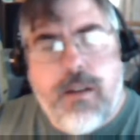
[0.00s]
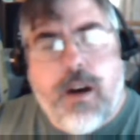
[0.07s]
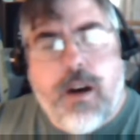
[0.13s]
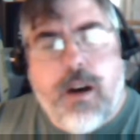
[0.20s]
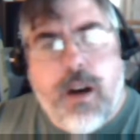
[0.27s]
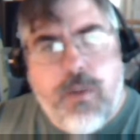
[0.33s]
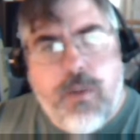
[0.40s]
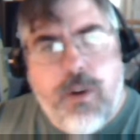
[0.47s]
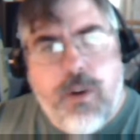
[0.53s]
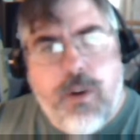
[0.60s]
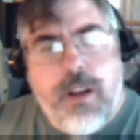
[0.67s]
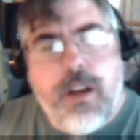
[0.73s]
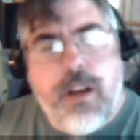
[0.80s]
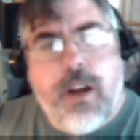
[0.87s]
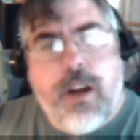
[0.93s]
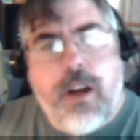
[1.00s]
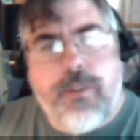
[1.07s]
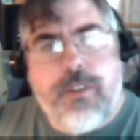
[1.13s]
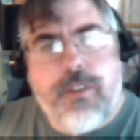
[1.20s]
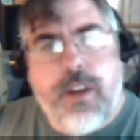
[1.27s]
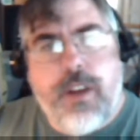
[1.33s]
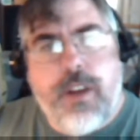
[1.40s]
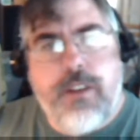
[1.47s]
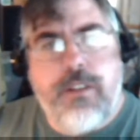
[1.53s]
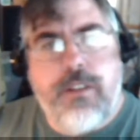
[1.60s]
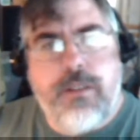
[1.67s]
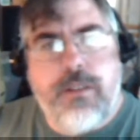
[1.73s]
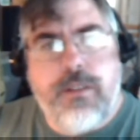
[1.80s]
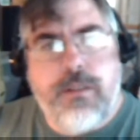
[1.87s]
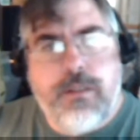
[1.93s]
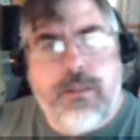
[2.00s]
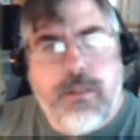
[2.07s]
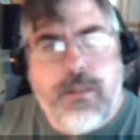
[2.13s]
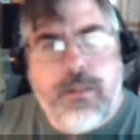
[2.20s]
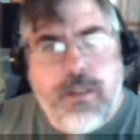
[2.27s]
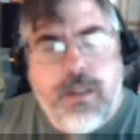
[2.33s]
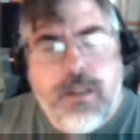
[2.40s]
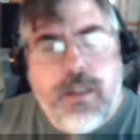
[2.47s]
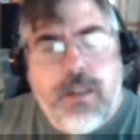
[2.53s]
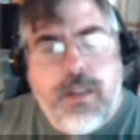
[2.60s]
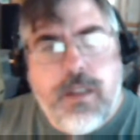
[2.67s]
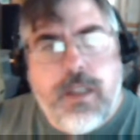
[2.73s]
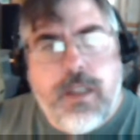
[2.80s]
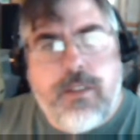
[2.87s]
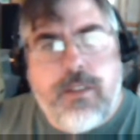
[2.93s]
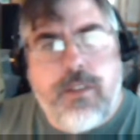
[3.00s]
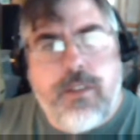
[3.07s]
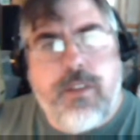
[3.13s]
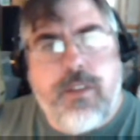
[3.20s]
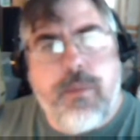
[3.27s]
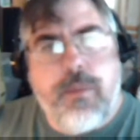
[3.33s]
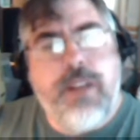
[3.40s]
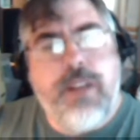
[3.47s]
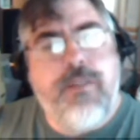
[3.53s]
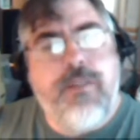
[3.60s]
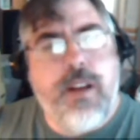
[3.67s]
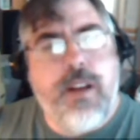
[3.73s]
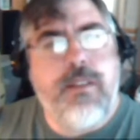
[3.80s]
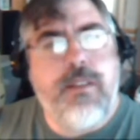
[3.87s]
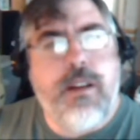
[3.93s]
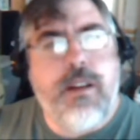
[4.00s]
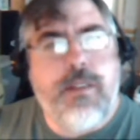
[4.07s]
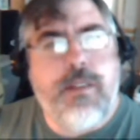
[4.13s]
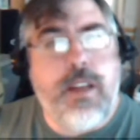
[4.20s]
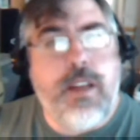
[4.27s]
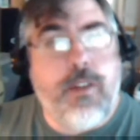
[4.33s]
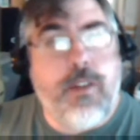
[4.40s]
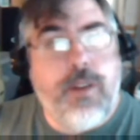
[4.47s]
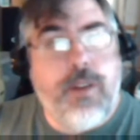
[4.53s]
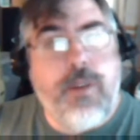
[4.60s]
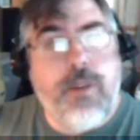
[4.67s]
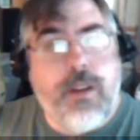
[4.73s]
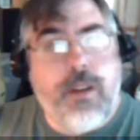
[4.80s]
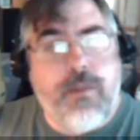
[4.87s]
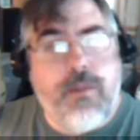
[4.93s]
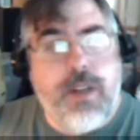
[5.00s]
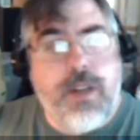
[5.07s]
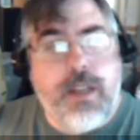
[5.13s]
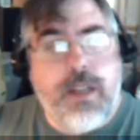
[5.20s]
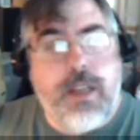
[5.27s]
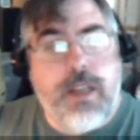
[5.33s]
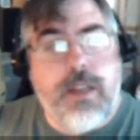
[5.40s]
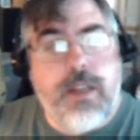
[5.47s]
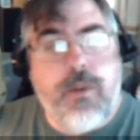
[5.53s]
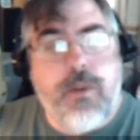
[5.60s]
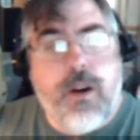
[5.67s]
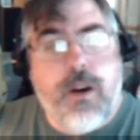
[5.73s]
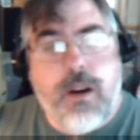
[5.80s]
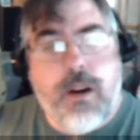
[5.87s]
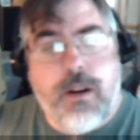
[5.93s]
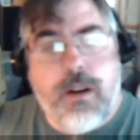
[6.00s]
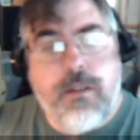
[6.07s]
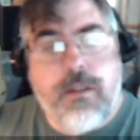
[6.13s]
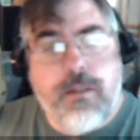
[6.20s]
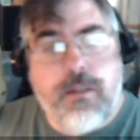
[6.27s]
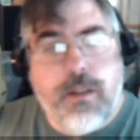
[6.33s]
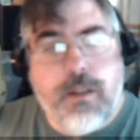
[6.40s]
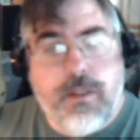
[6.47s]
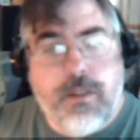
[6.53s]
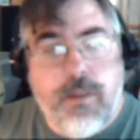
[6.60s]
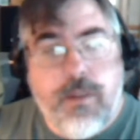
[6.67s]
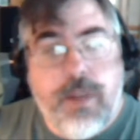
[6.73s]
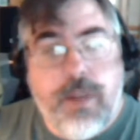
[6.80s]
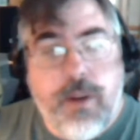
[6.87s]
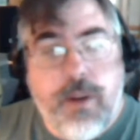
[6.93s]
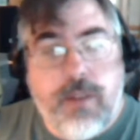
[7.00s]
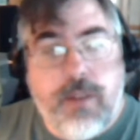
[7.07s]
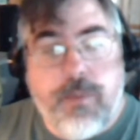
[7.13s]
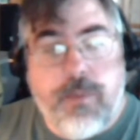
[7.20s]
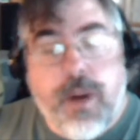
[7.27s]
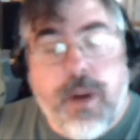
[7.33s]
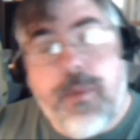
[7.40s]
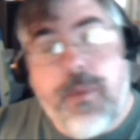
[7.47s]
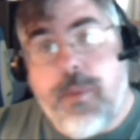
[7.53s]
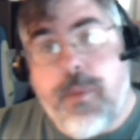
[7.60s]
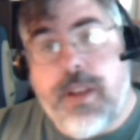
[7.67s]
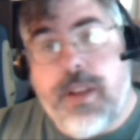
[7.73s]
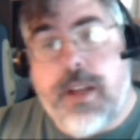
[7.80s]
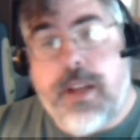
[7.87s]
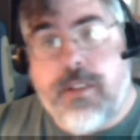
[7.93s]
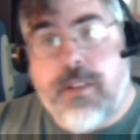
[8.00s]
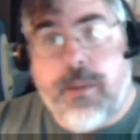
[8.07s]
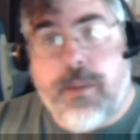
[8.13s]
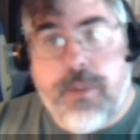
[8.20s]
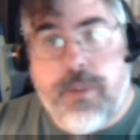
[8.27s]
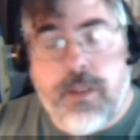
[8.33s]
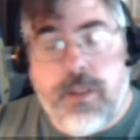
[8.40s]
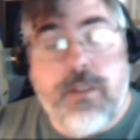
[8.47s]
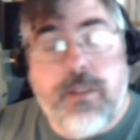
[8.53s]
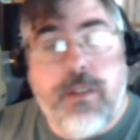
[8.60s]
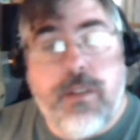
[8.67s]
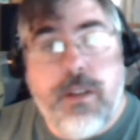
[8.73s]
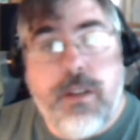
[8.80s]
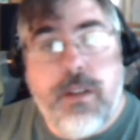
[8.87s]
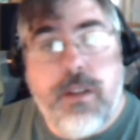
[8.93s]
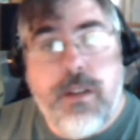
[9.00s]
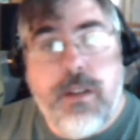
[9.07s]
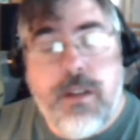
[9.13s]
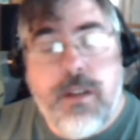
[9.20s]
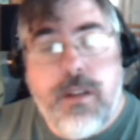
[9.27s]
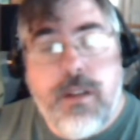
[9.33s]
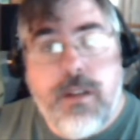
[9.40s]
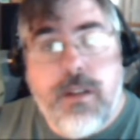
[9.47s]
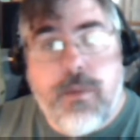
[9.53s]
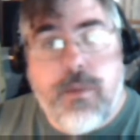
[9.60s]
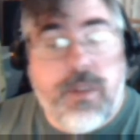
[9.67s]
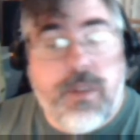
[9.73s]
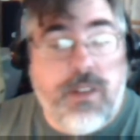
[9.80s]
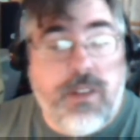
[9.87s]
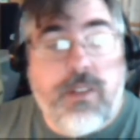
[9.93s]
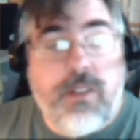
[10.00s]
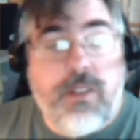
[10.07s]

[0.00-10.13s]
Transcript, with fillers: awkward in a conversation, it's if somebody finds out that you're in recovery, that you are somebody who has a problem with that substance, with those